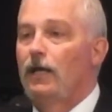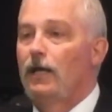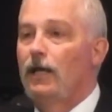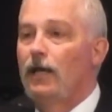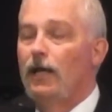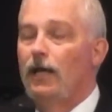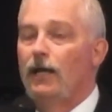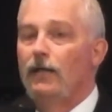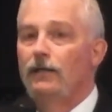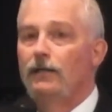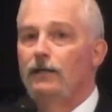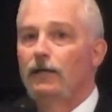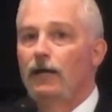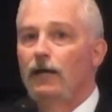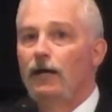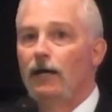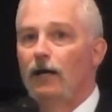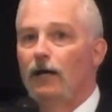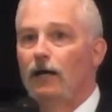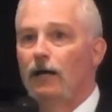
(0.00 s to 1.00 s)
and
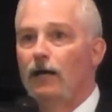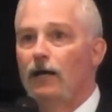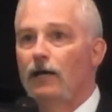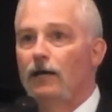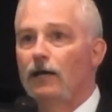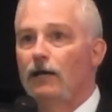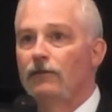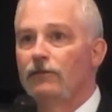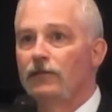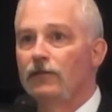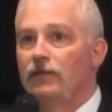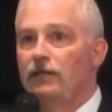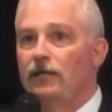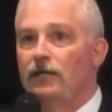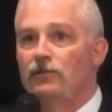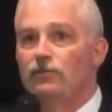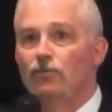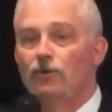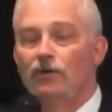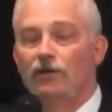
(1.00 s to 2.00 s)
I think
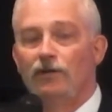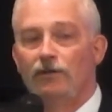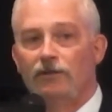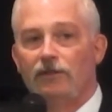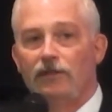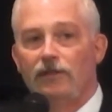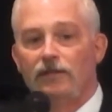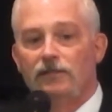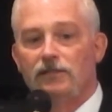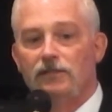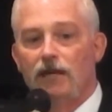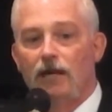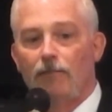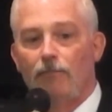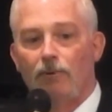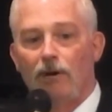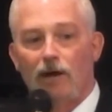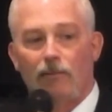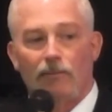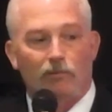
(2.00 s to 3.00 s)
that's one of the things
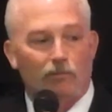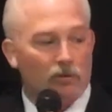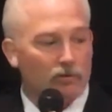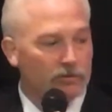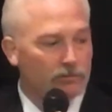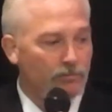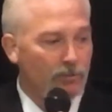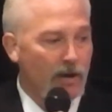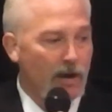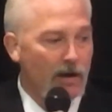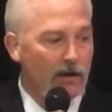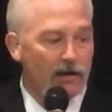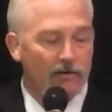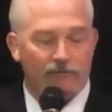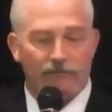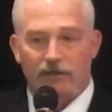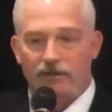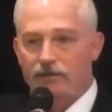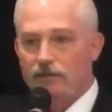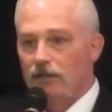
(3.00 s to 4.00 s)
I'm probably most proud
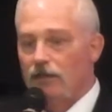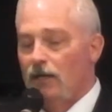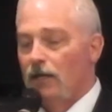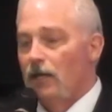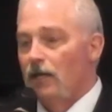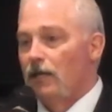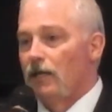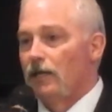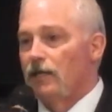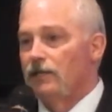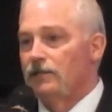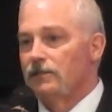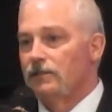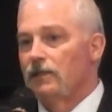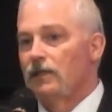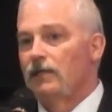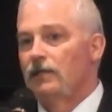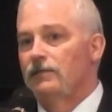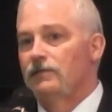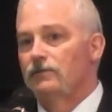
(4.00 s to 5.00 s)
of is
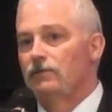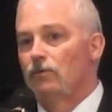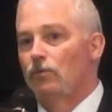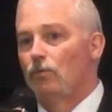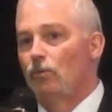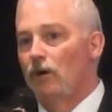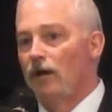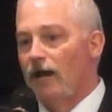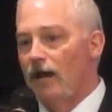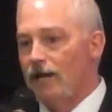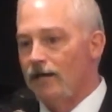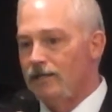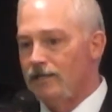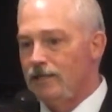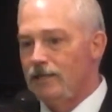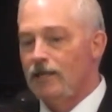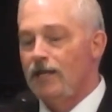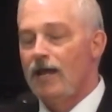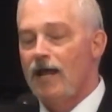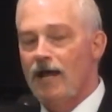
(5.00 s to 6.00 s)
when I
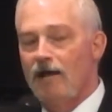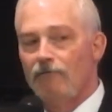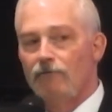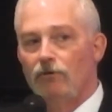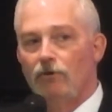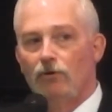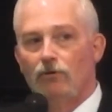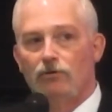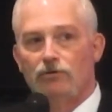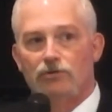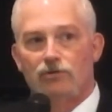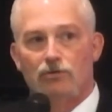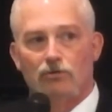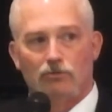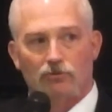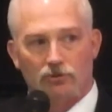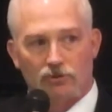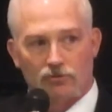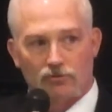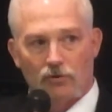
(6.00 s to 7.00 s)
did have those
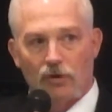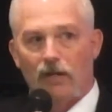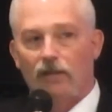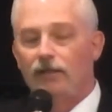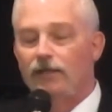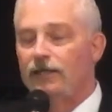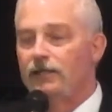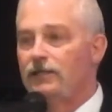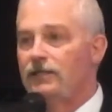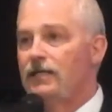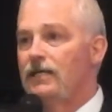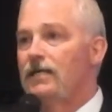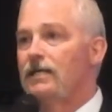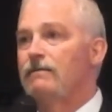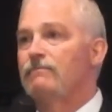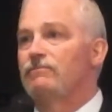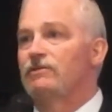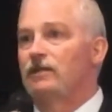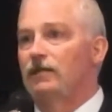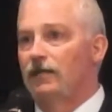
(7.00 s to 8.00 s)
struggling
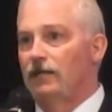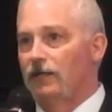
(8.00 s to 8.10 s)
teams, and